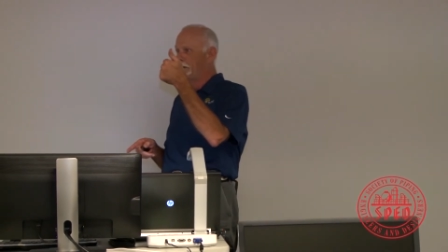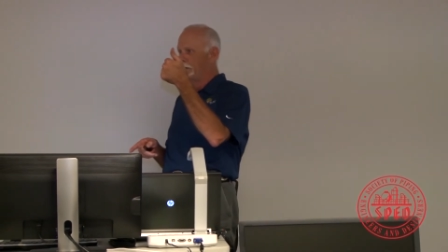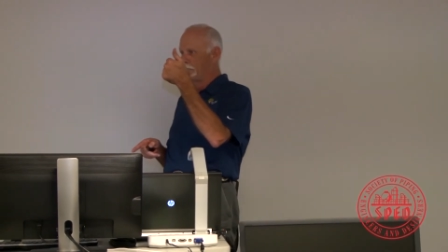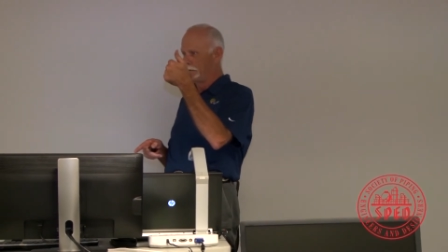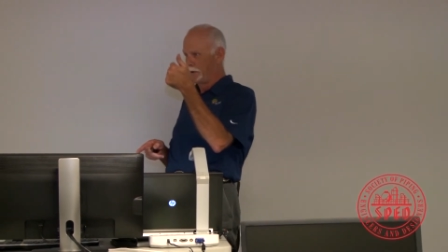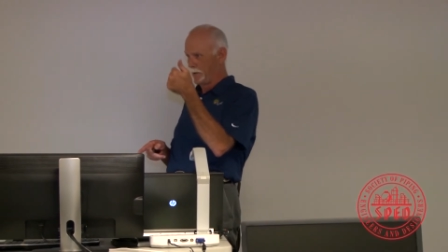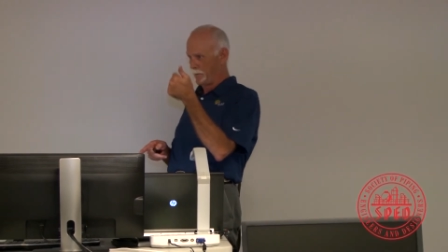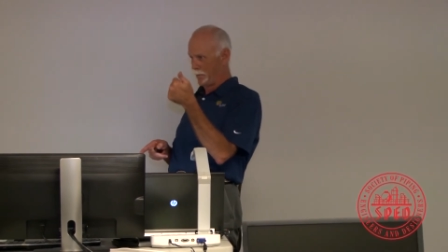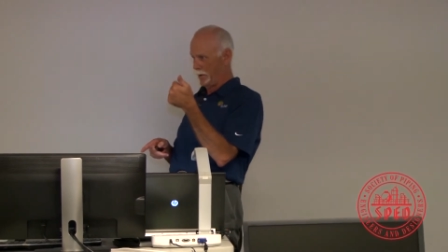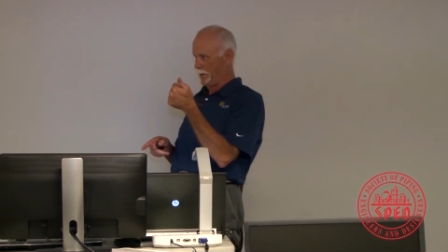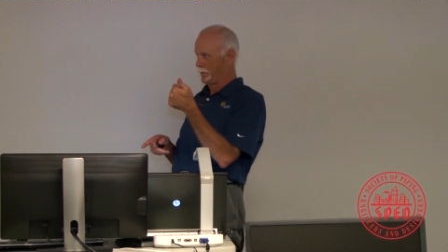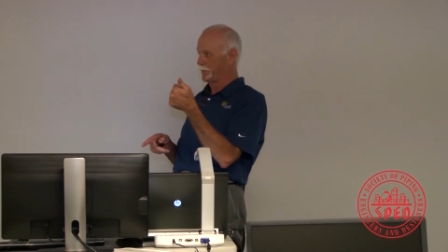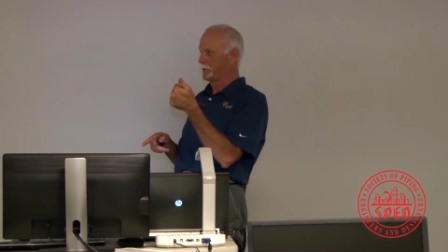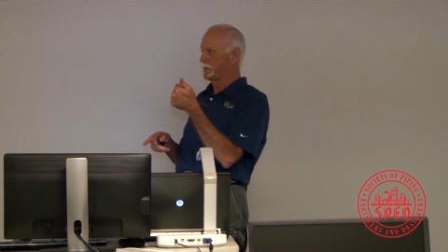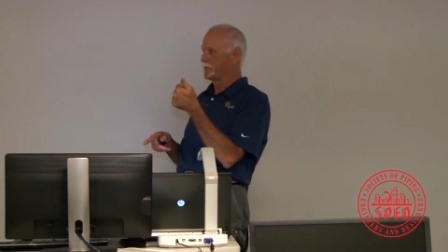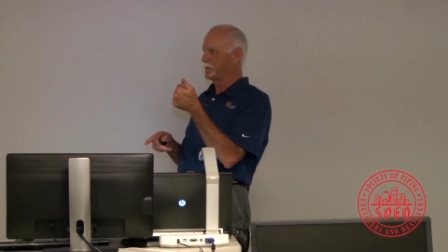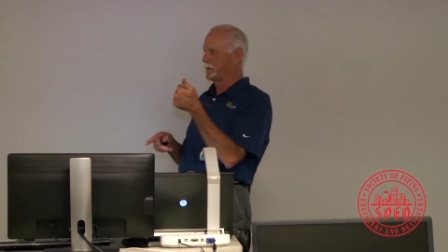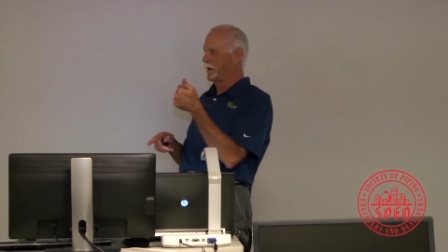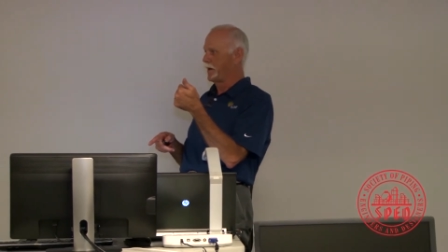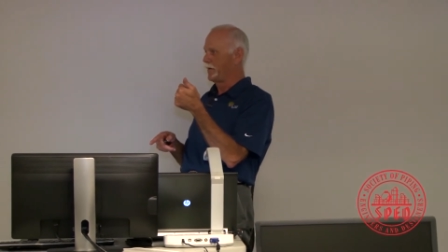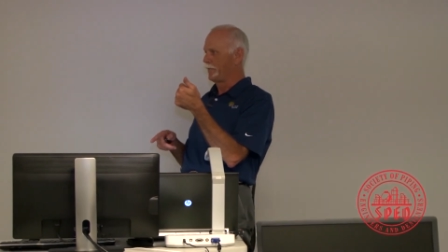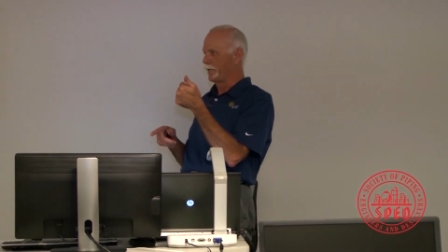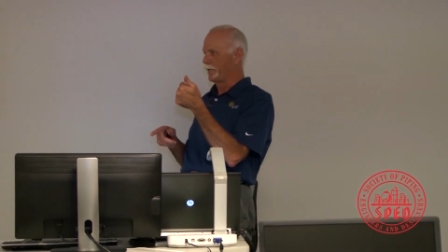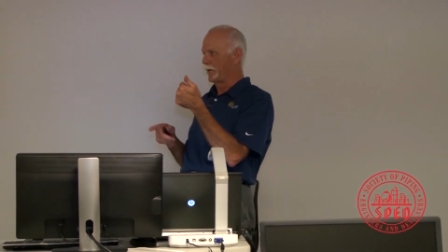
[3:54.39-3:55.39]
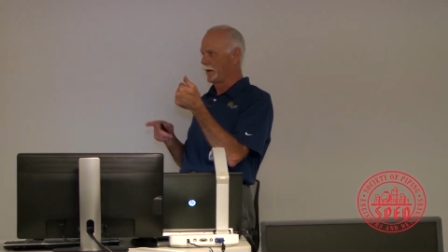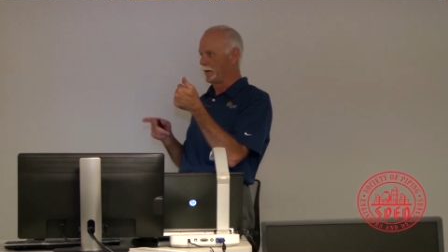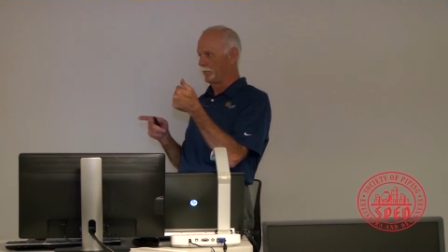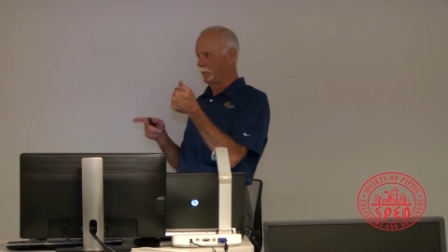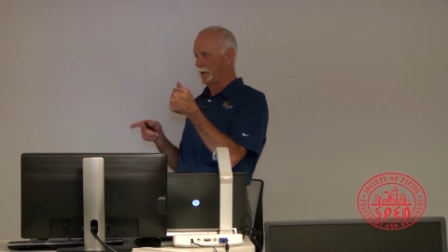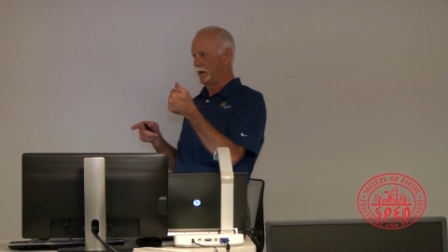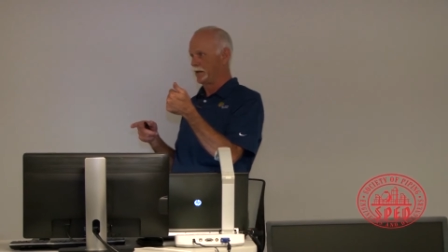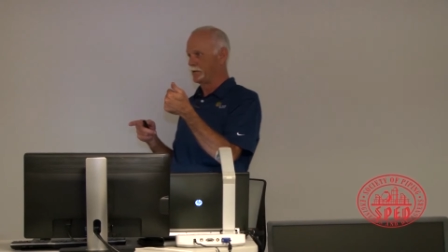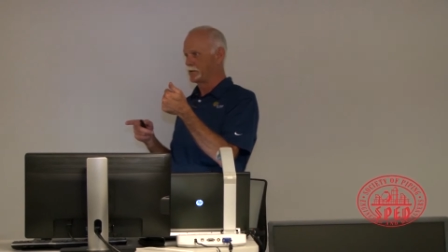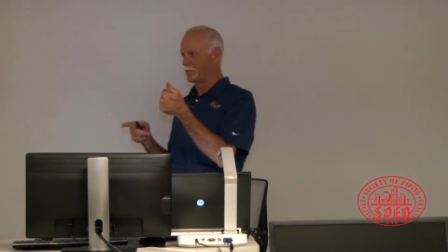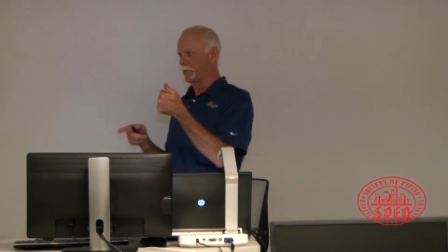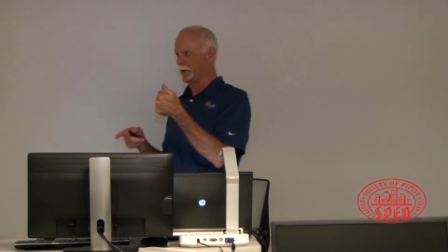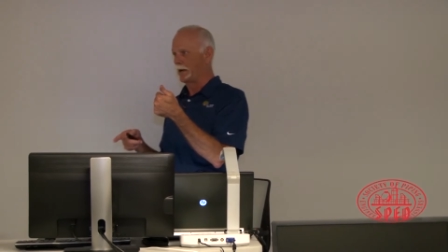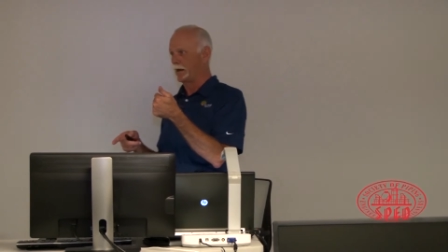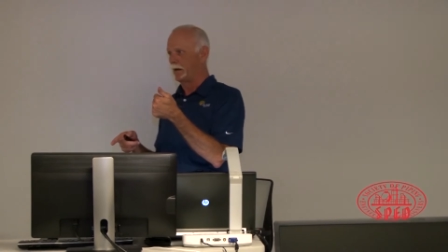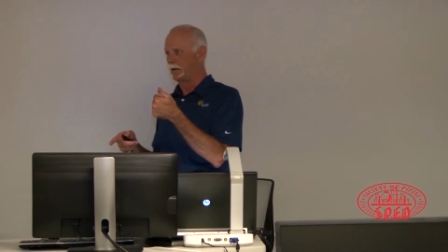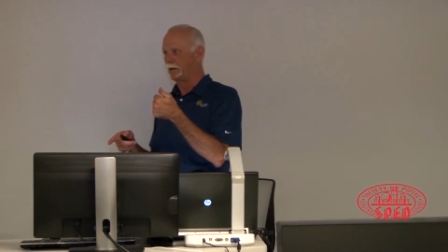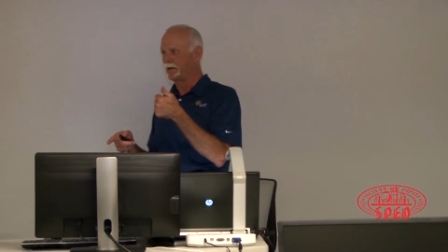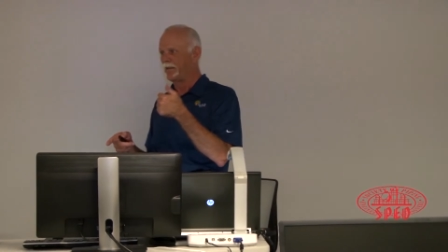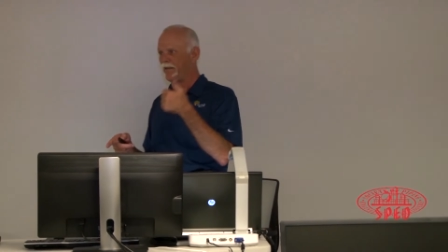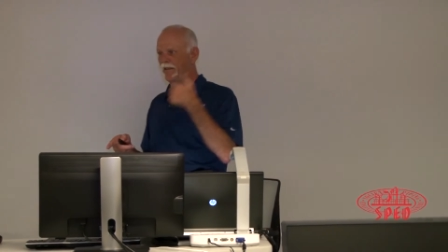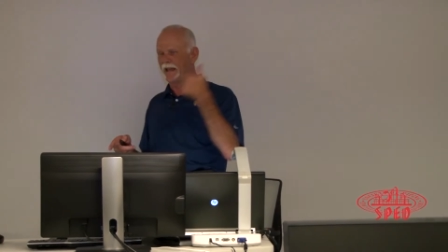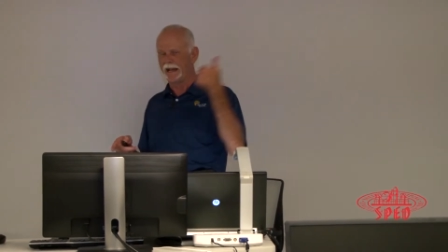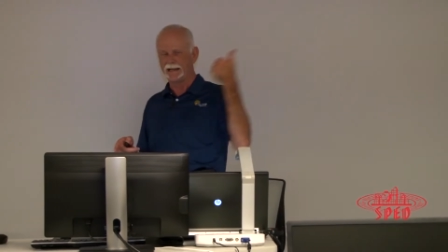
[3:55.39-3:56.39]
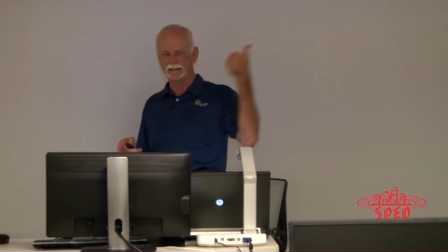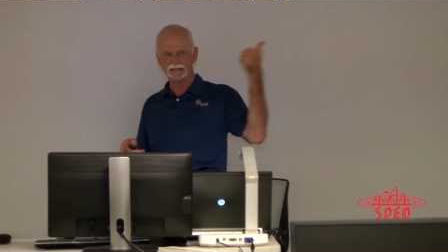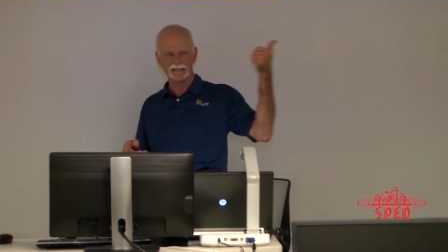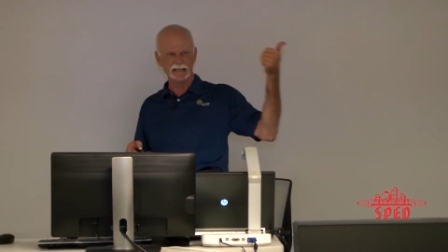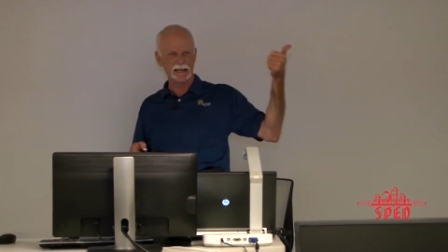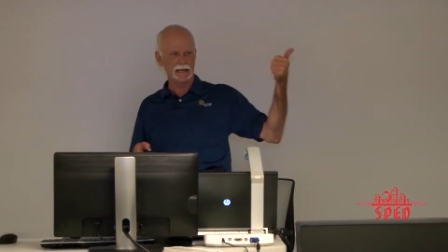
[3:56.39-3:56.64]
We bought the software, it runs well. That's